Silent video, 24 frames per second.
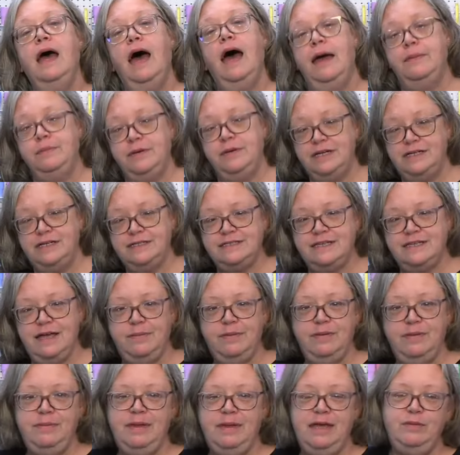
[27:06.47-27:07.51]
I'm going to
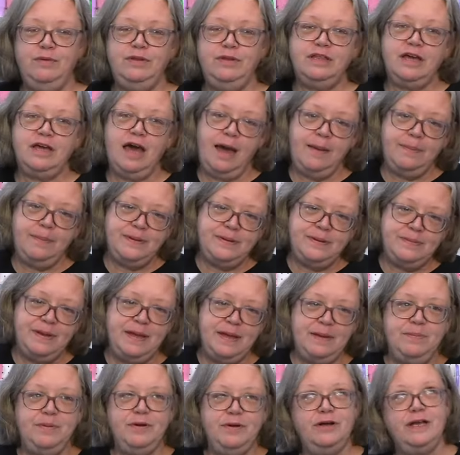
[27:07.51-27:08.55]
sublimate with copy
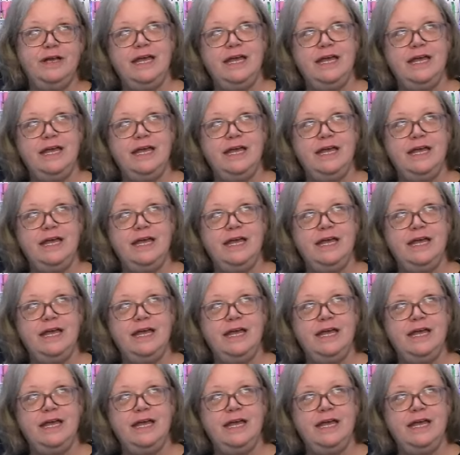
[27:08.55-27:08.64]
paper.